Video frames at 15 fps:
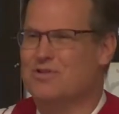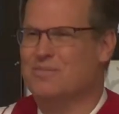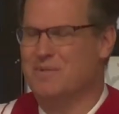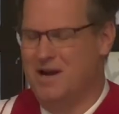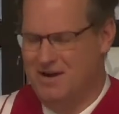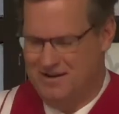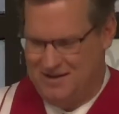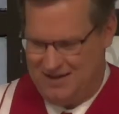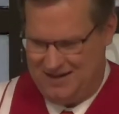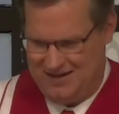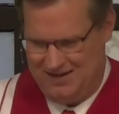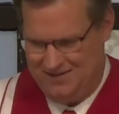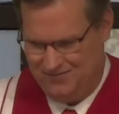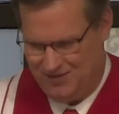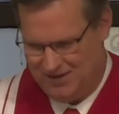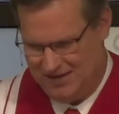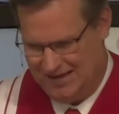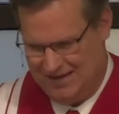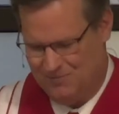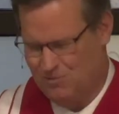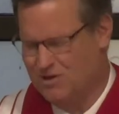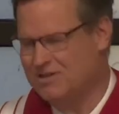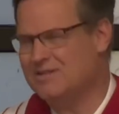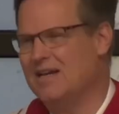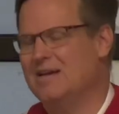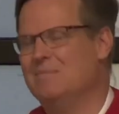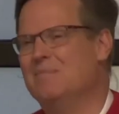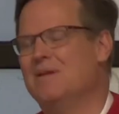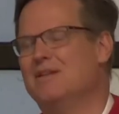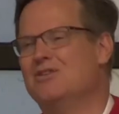America had even at one
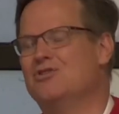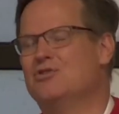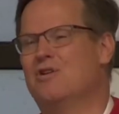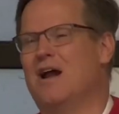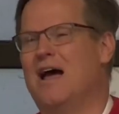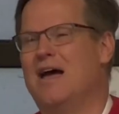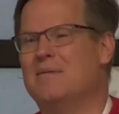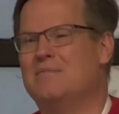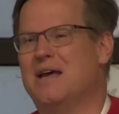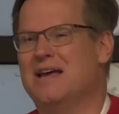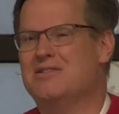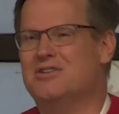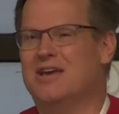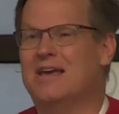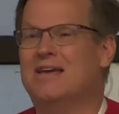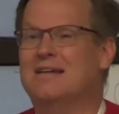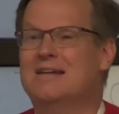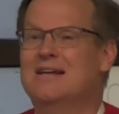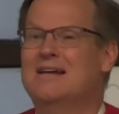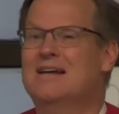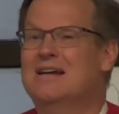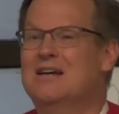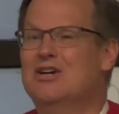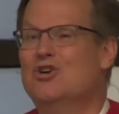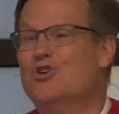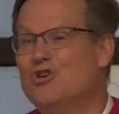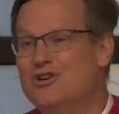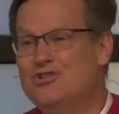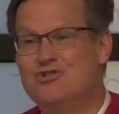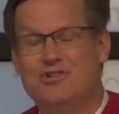time been described as a
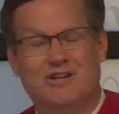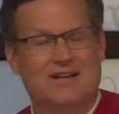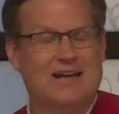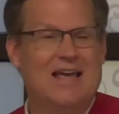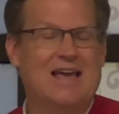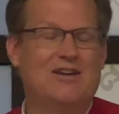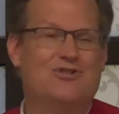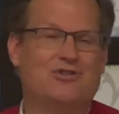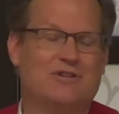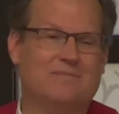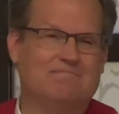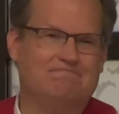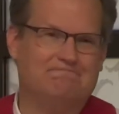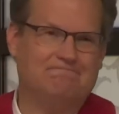Christian nation.